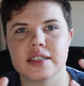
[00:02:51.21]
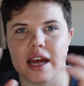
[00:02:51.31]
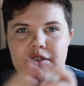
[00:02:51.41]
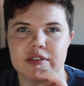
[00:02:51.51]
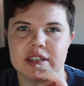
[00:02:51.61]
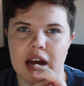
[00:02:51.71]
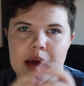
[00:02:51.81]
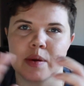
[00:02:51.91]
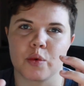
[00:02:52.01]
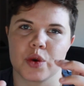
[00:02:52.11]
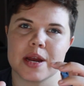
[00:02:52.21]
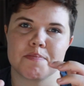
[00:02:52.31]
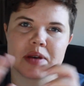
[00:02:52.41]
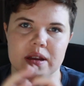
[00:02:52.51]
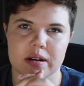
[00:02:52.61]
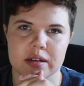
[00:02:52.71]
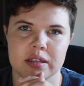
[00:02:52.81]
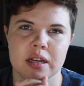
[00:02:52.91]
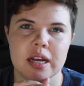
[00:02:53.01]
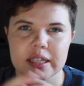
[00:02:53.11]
every time it reappears